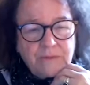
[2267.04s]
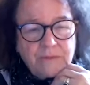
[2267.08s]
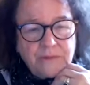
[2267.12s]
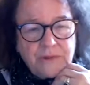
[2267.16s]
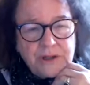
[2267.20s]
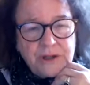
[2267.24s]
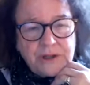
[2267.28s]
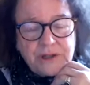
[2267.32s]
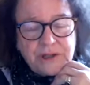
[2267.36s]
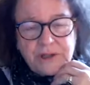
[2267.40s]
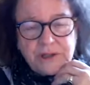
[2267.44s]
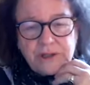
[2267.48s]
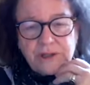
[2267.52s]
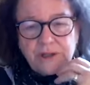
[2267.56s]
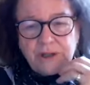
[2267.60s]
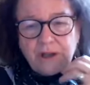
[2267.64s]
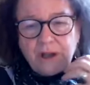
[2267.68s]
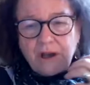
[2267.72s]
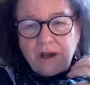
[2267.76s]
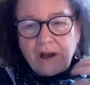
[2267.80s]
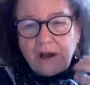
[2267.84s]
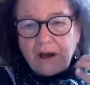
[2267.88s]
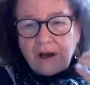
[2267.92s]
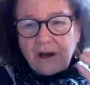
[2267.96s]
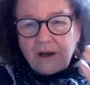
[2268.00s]
This
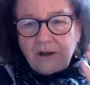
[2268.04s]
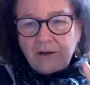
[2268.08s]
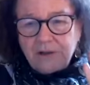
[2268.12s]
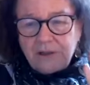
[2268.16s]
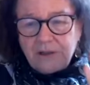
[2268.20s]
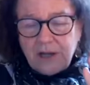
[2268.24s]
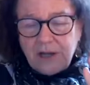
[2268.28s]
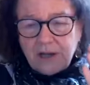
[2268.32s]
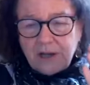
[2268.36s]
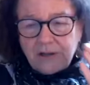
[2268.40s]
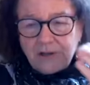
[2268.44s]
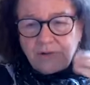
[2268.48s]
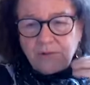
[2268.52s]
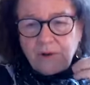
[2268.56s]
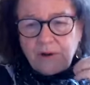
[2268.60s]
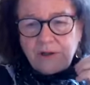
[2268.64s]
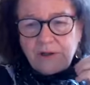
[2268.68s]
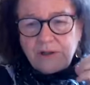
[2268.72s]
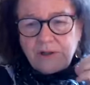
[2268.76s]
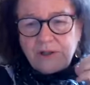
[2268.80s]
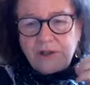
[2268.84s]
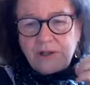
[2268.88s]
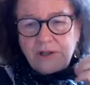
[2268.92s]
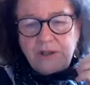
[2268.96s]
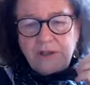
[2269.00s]
tax
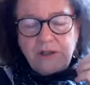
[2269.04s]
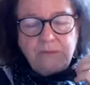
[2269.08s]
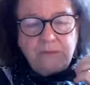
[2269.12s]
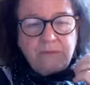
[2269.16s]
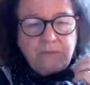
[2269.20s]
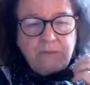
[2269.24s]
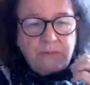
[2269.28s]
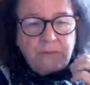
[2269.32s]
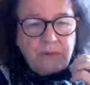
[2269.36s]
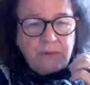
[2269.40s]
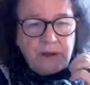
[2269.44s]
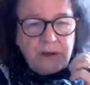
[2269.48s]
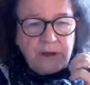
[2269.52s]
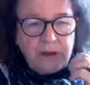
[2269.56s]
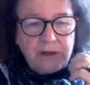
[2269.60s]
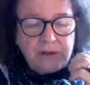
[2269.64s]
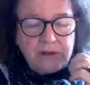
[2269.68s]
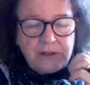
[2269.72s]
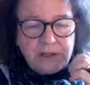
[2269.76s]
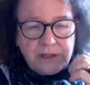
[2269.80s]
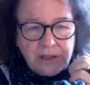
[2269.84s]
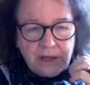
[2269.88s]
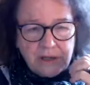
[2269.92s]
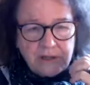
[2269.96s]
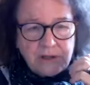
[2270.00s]
credit scheme
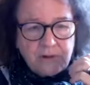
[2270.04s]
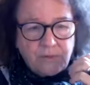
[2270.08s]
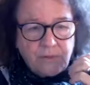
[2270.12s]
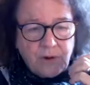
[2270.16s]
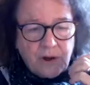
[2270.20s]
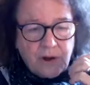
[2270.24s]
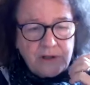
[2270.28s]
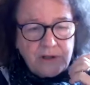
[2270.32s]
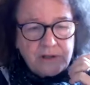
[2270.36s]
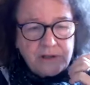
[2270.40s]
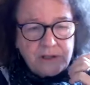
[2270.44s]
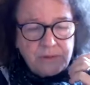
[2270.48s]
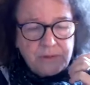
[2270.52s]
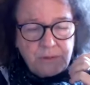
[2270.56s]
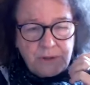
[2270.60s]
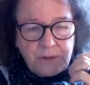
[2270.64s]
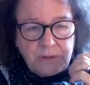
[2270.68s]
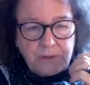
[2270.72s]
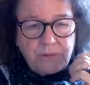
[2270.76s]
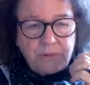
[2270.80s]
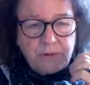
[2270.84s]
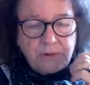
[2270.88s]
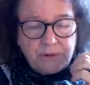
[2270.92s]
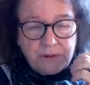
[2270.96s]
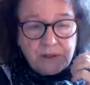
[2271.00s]
incentivizes
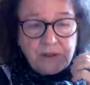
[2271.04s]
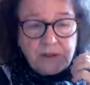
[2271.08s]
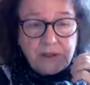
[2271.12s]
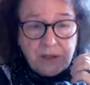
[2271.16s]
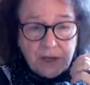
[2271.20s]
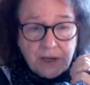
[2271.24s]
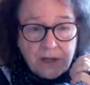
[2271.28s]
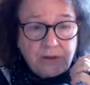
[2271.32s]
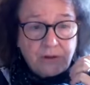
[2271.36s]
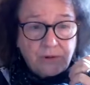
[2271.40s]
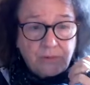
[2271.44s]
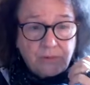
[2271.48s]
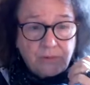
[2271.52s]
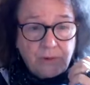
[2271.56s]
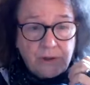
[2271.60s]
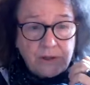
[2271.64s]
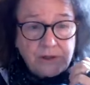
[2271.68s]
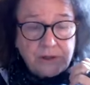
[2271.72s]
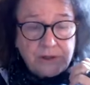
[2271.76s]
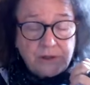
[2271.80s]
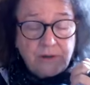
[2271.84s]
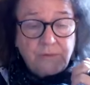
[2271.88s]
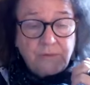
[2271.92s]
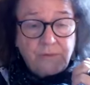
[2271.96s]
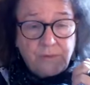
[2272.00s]
people to take the
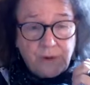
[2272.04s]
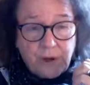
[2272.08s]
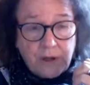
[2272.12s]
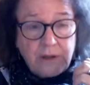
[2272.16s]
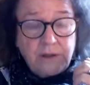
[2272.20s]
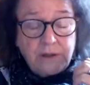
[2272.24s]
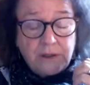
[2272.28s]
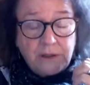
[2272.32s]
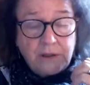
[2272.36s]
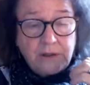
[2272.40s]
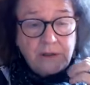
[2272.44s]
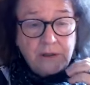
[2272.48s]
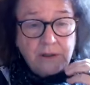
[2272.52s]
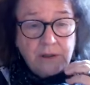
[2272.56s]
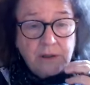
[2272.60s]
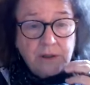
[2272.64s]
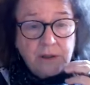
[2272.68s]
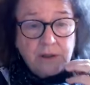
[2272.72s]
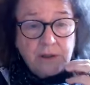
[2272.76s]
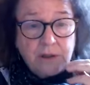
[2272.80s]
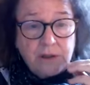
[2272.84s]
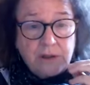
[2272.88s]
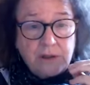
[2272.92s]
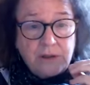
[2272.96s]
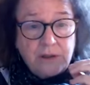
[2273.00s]
risk of finding
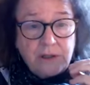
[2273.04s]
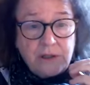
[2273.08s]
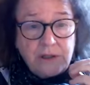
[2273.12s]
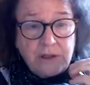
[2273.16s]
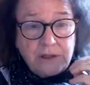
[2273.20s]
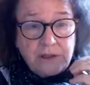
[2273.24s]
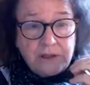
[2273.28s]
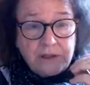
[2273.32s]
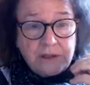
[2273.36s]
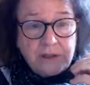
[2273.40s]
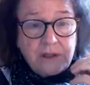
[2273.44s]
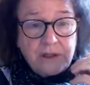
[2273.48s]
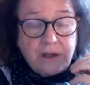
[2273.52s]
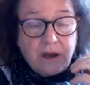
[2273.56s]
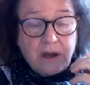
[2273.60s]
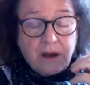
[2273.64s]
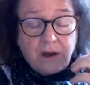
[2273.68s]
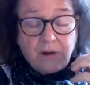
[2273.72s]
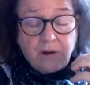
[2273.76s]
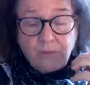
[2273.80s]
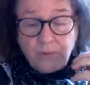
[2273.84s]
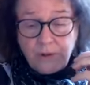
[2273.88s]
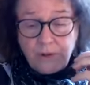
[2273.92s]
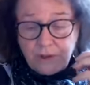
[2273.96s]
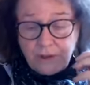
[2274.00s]
these
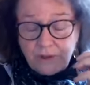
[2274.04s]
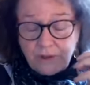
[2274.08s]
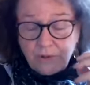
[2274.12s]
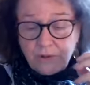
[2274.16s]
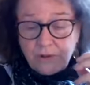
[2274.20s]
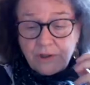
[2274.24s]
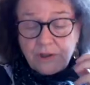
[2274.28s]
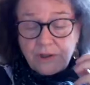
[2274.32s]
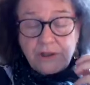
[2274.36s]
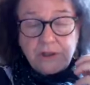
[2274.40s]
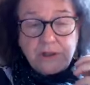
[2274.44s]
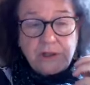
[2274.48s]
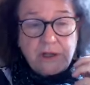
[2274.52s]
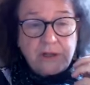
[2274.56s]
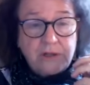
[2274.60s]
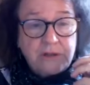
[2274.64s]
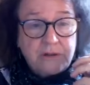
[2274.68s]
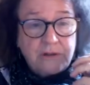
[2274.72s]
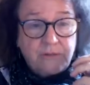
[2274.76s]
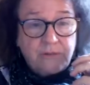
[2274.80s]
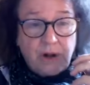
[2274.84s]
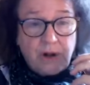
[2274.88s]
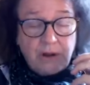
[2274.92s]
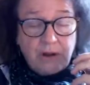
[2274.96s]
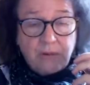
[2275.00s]
resources and
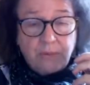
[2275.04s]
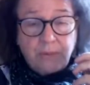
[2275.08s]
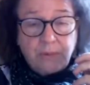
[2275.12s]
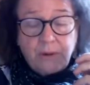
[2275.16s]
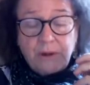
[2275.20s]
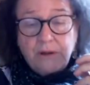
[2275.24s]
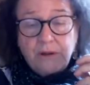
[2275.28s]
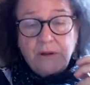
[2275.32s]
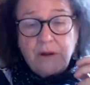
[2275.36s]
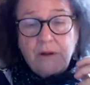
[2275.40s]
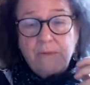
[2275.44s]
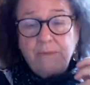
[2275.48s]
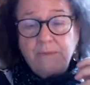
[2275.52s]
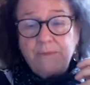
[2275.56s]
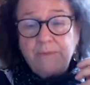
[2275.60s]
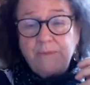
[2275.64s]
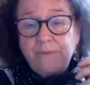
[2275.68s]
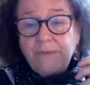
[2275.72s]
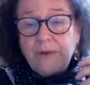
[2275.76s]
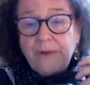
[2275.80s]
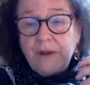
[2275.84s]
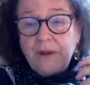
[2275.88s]
developing them.